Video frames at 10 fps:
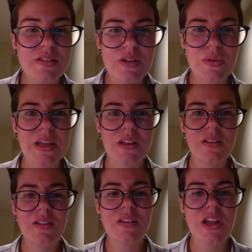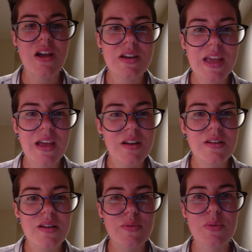So like nyan cat,
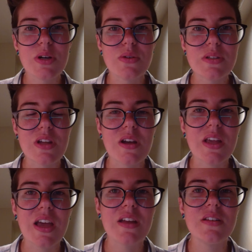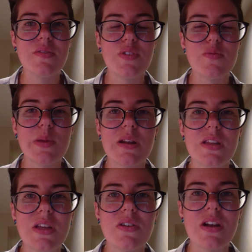everyone knows nyan cat if you've been on
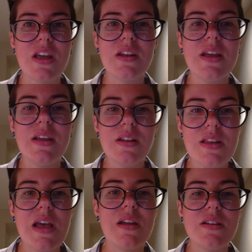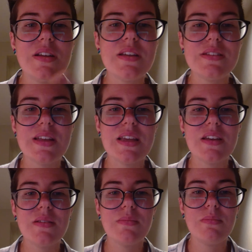the internet. Nyan is
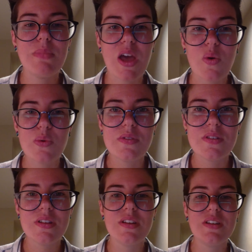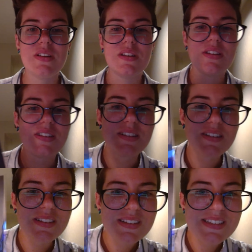like meow.
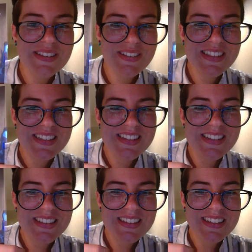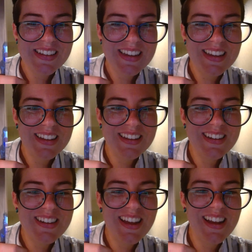So this is
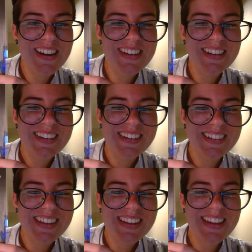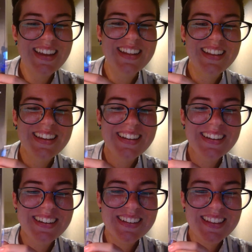Alien Nyan, like
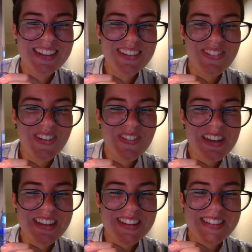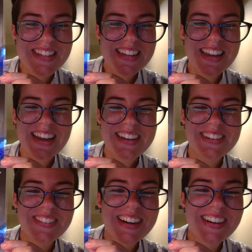Alien, the movie, and there's a cat
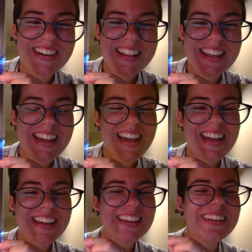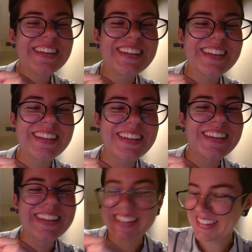coming out of the
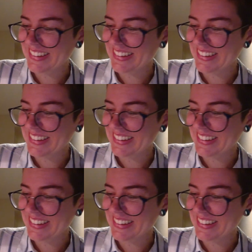egg.